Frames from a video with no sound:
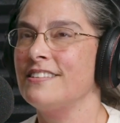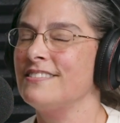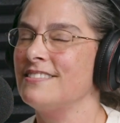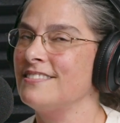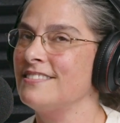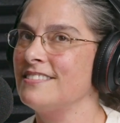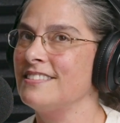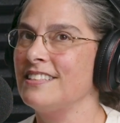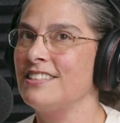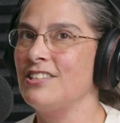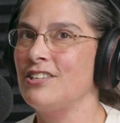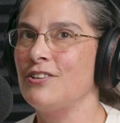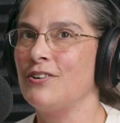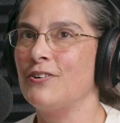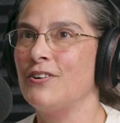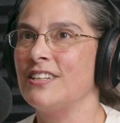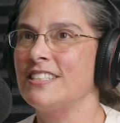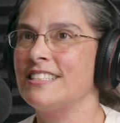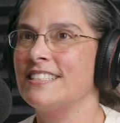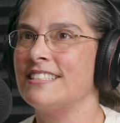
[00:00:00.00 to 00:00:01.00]
and
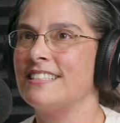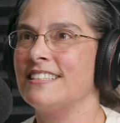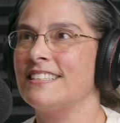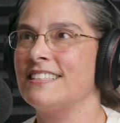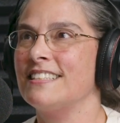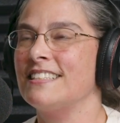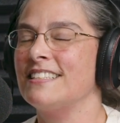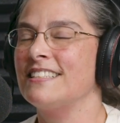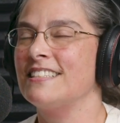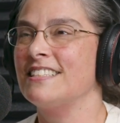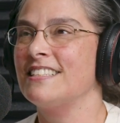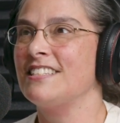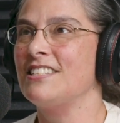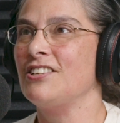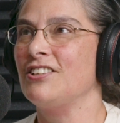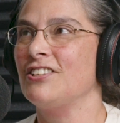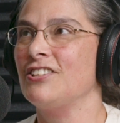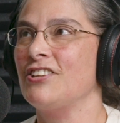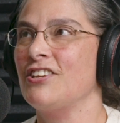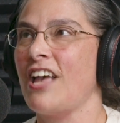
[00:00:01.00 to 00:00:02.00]

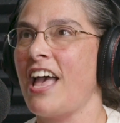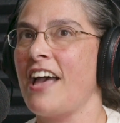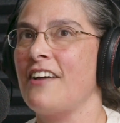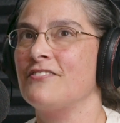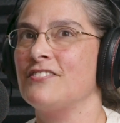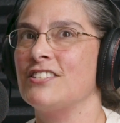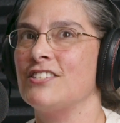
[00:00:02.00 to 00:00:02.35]
you have